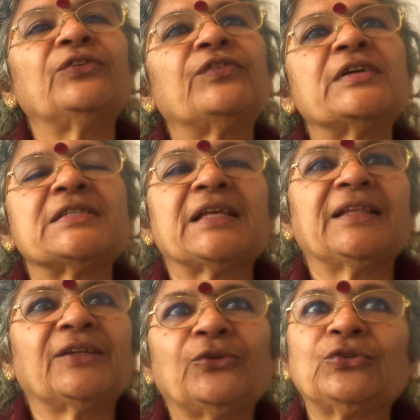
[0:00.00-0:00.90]
The first thing
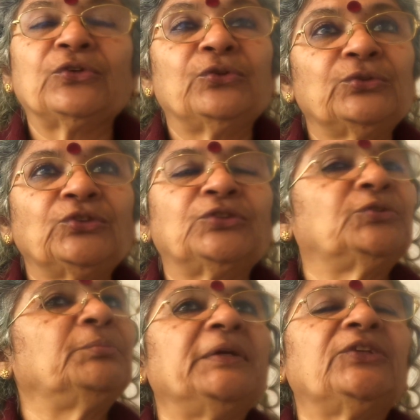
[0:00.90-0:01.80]
that you should do should
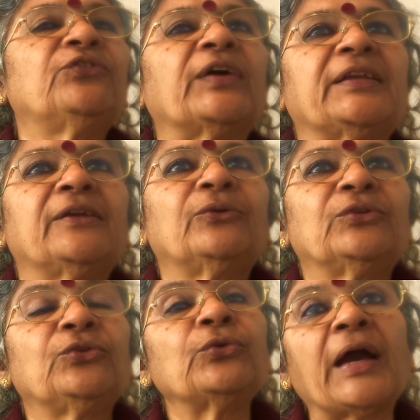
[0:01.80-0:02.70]
be to find out,
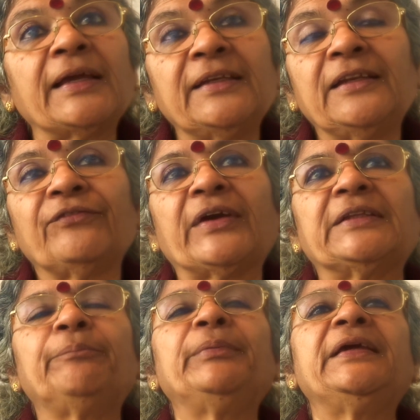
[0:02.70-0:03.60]
to identify
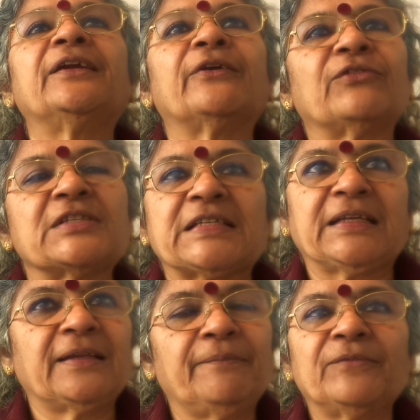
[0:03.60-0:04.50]
the period of the
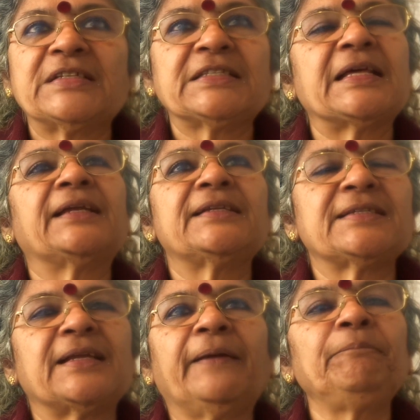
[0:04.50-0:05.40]
signal. Once that
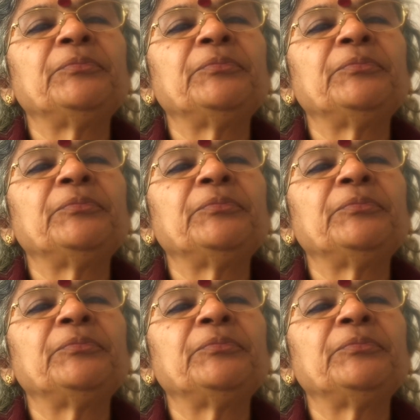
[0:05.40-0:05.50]
is done,